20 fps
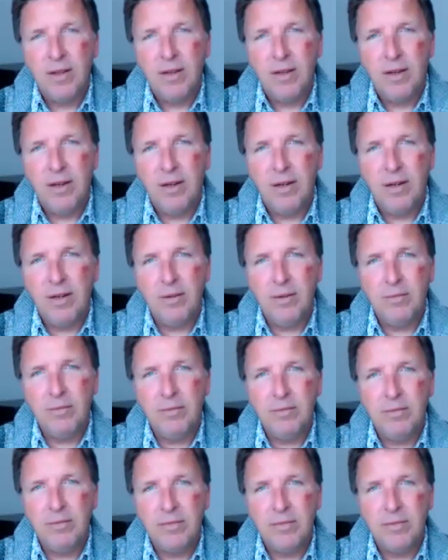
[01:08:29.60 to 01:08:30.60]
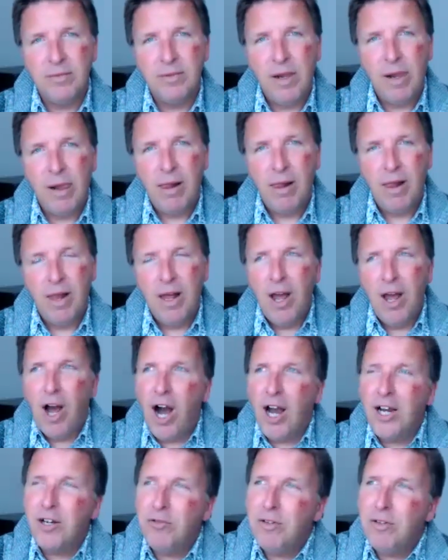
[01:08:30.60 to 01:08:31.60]
Um,
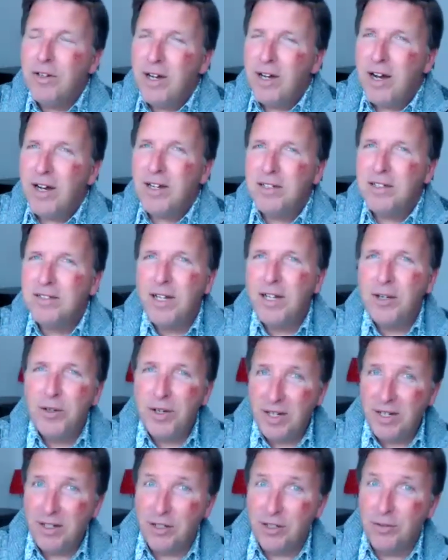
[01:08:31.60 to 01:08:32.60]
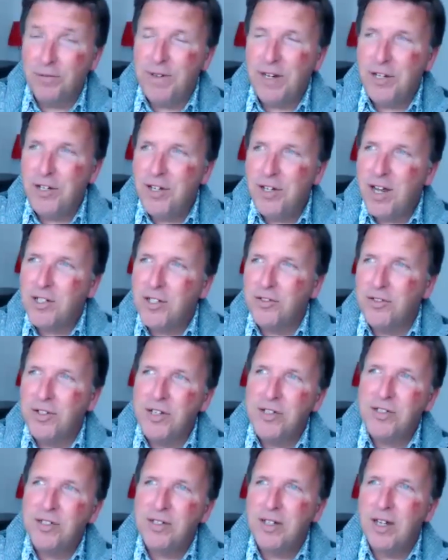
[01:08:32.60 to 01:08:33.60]
I can I can tell you another little vignette on this.